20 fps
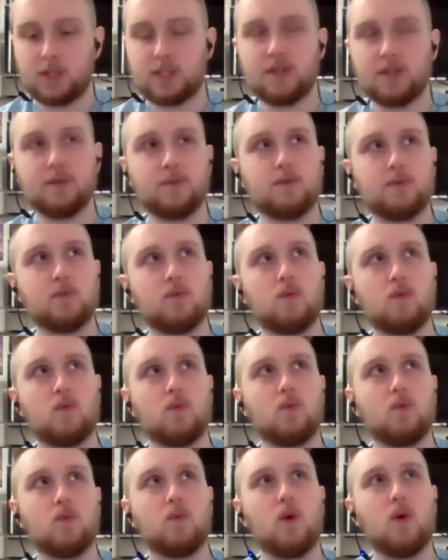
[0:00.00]
So
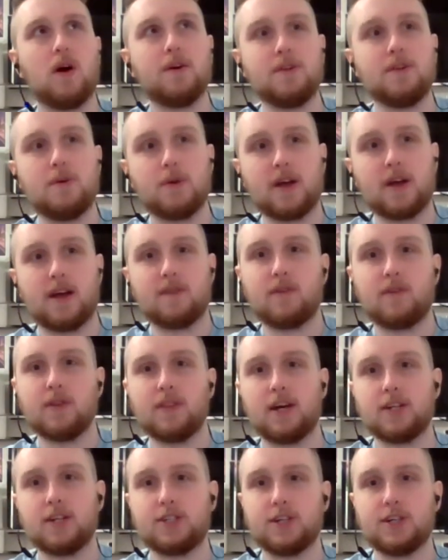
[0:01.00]
while you were kind of on
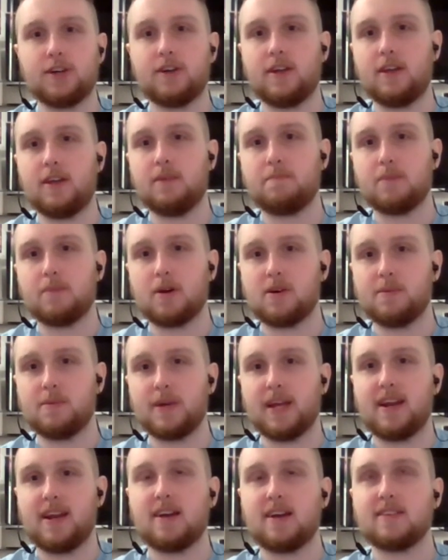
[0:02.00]
that journey
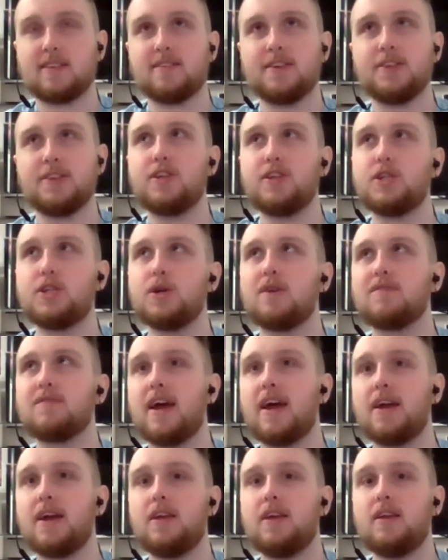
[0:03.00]
becoming an actor did you have
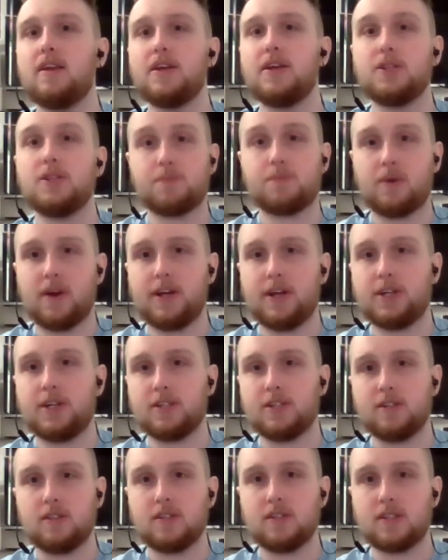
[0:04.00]
like any
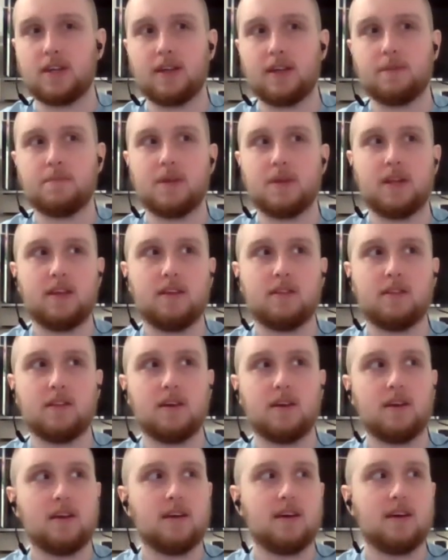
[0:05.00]
inspirations like many
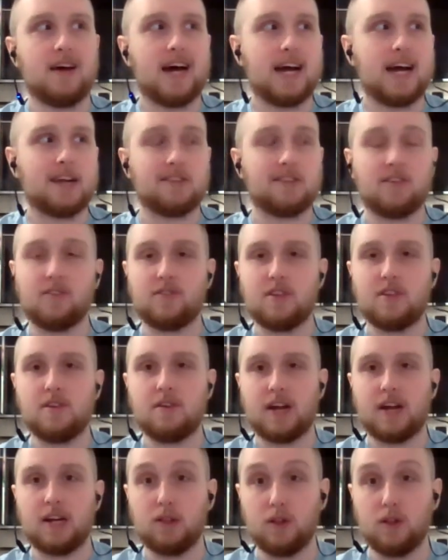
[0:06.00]
actors that you
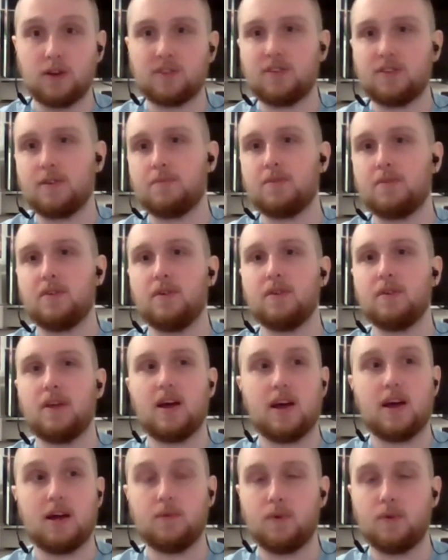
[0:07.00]
kind of looked up to
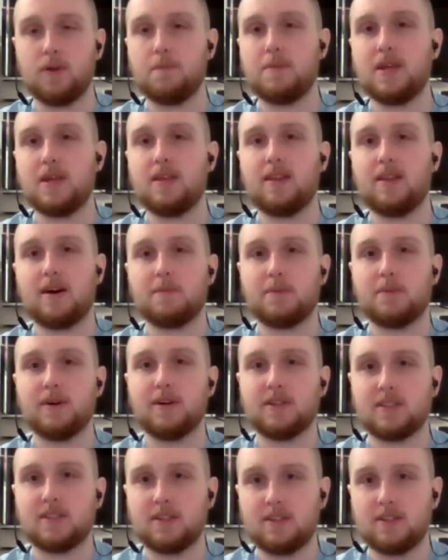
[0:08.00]
like i want to be that
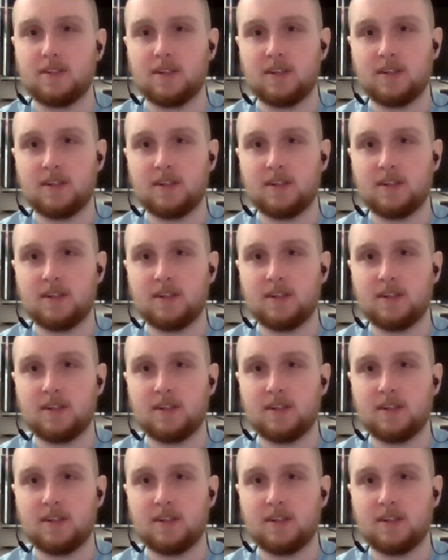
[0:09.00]
person